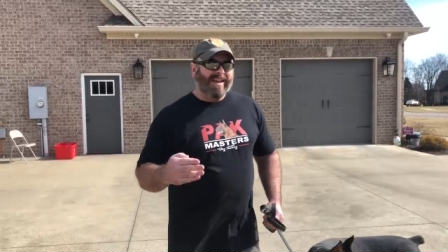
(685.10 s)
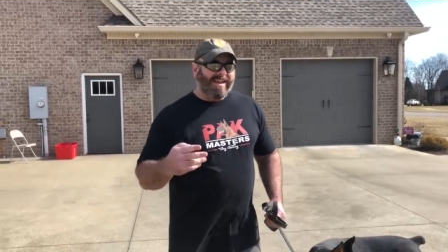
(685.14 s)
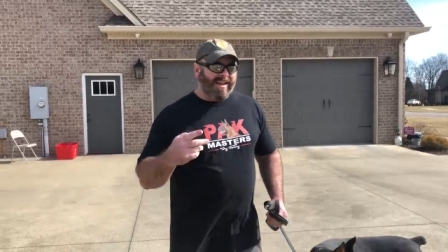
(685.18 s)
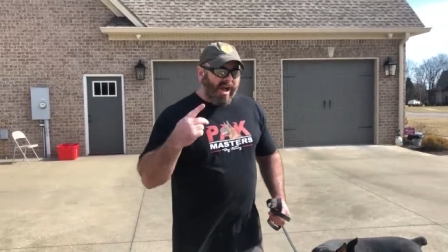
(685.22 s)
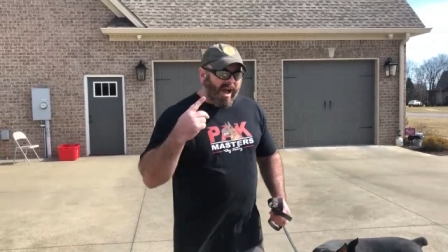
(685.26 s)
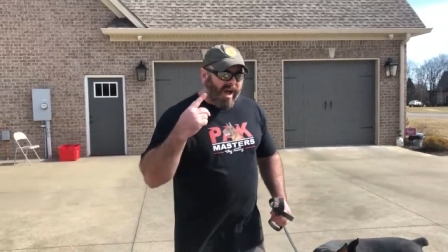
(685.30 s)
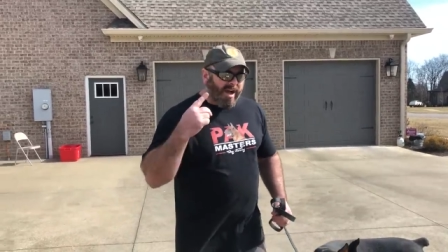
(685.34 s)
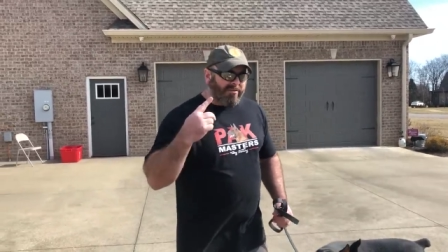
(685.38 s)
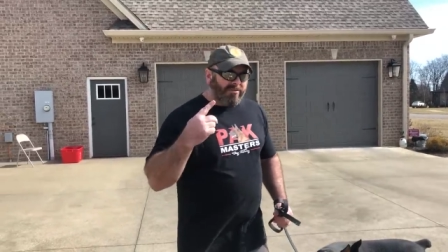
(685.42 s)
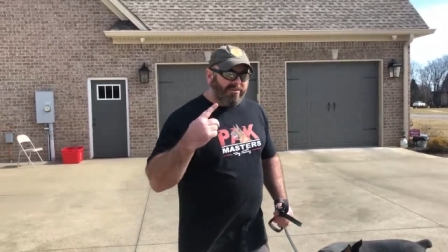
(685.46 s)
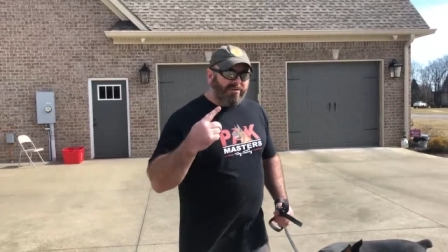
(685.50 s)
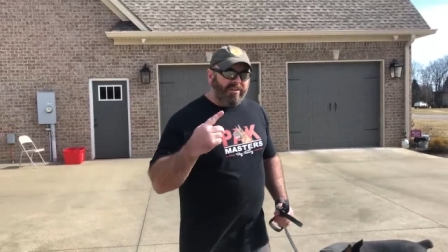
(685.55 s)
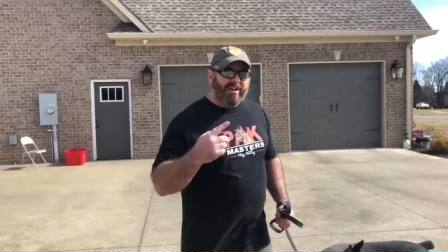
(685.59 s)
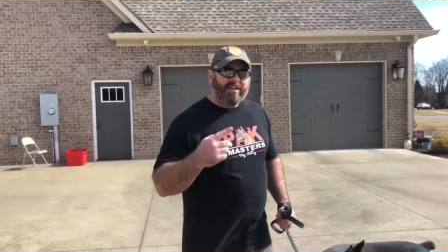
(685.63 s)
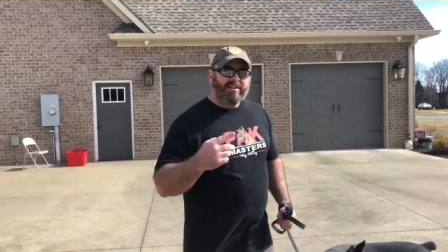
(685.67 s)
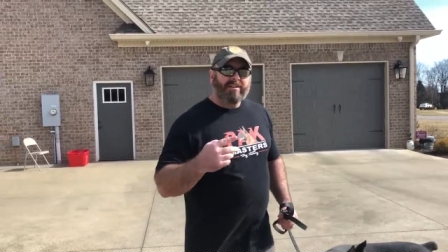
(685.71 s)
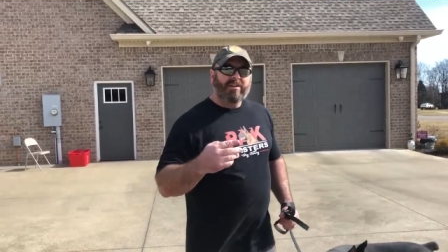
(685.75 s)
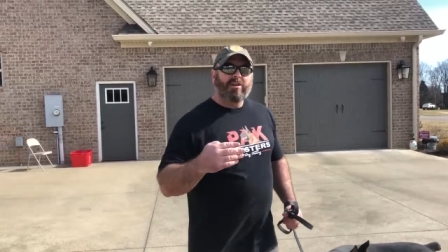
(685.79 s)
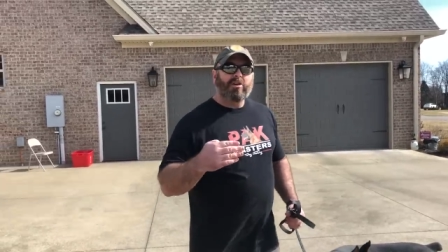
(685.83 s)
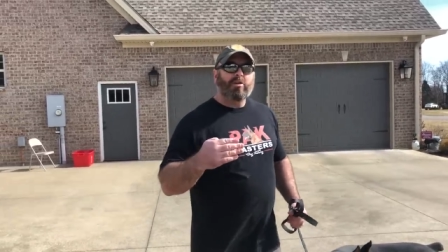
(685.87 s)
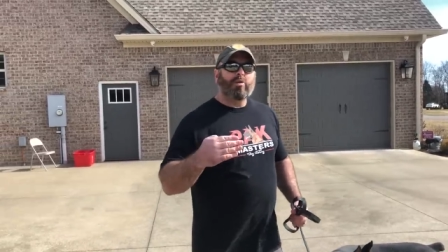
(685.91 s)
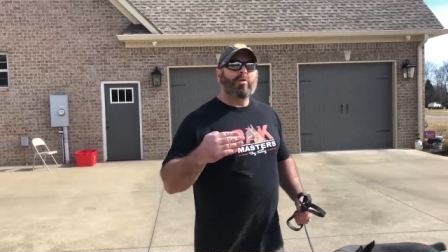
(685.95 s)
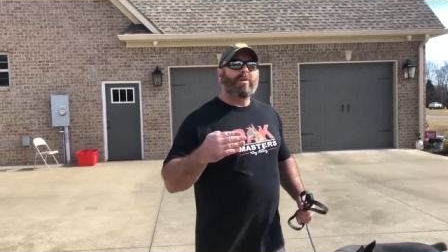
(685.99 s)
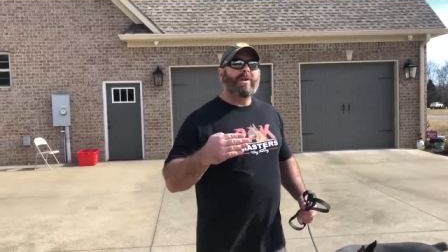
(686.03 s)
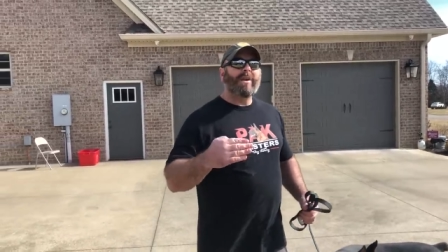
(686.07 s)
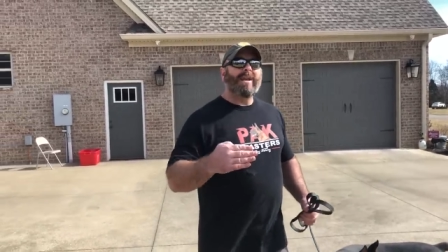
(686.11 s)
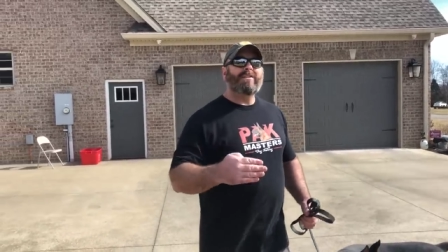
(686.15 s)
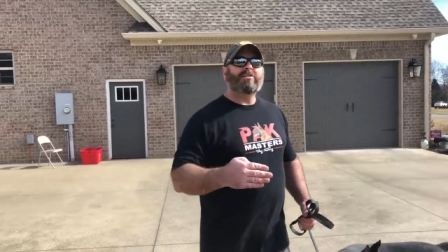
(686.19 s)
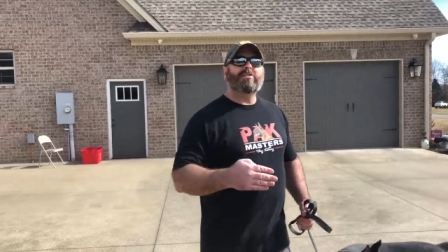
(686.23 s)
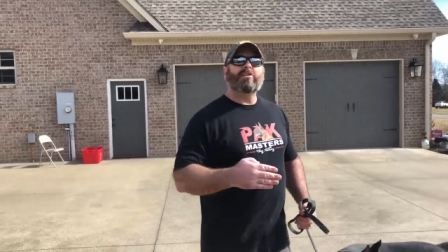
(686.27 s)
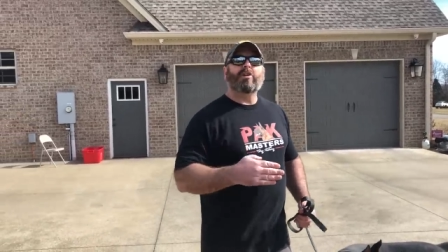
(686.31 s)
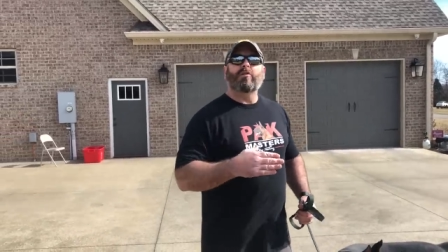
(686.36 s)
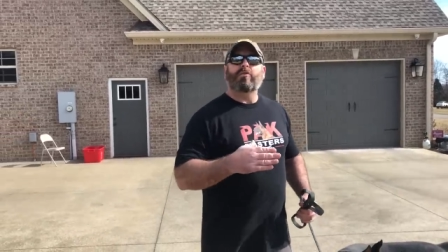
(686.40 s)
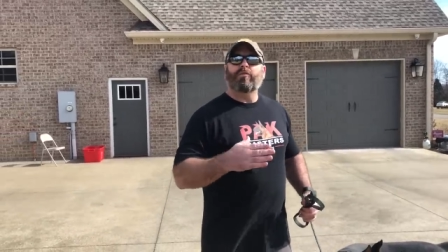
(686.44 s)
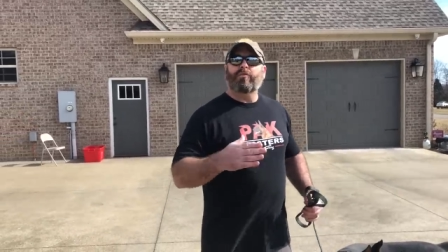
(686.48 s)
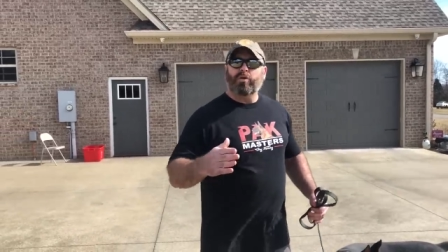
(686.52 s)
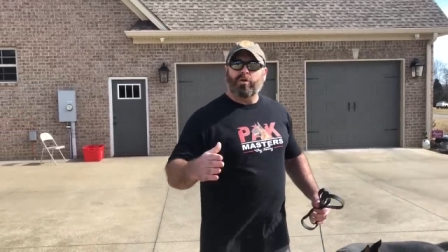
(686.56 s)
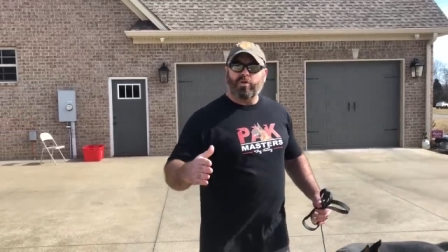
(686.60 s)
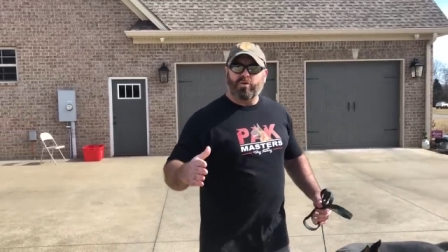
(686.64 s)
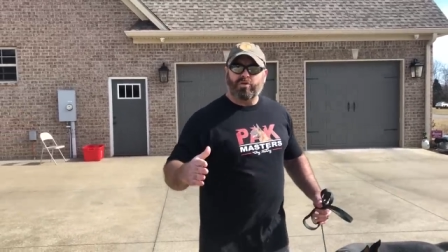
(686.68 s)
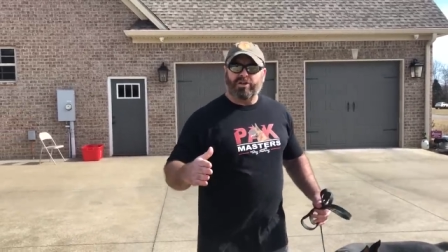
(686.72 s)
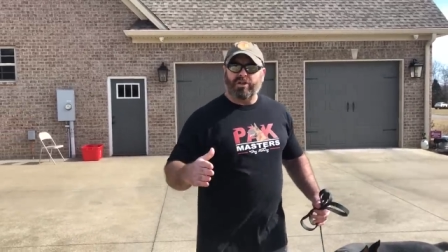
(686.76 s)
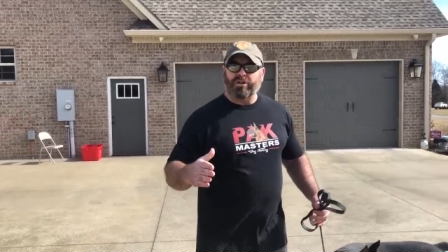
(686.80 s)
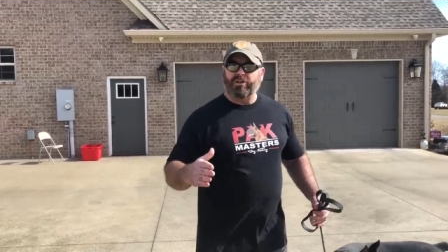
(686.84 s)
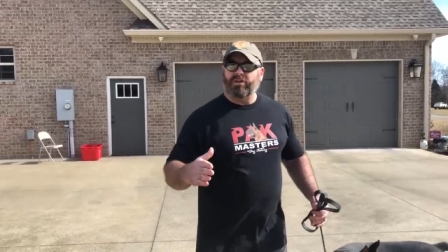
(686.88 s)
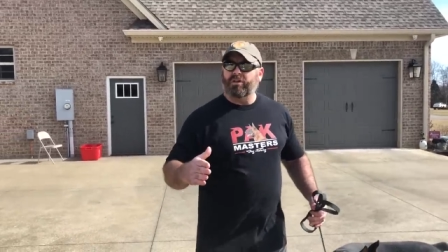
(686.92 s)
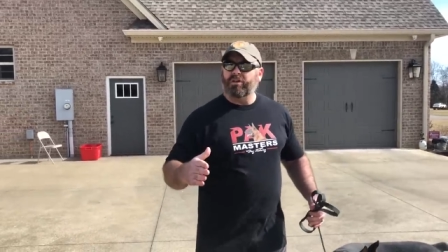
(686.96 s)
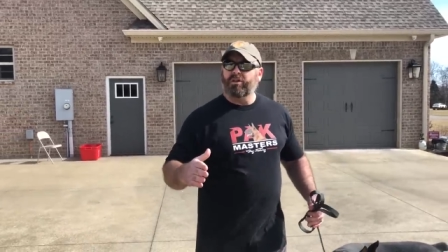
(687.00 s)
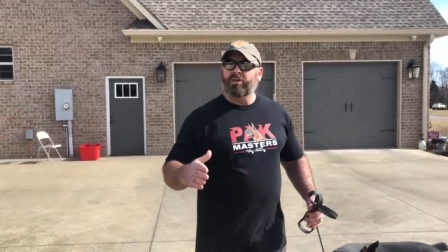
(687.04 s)
Conflict creates
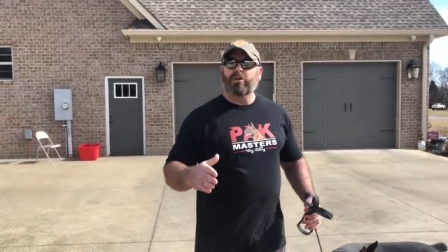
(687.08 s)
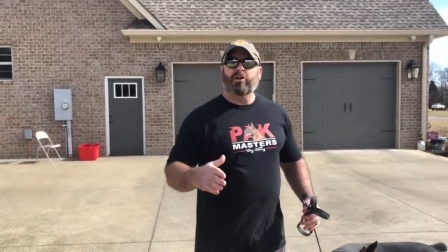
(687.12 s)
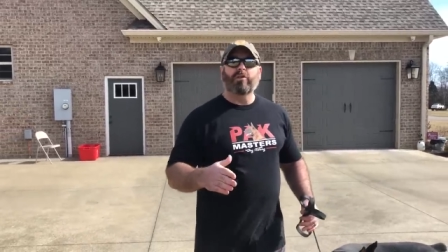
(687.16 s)
confusion.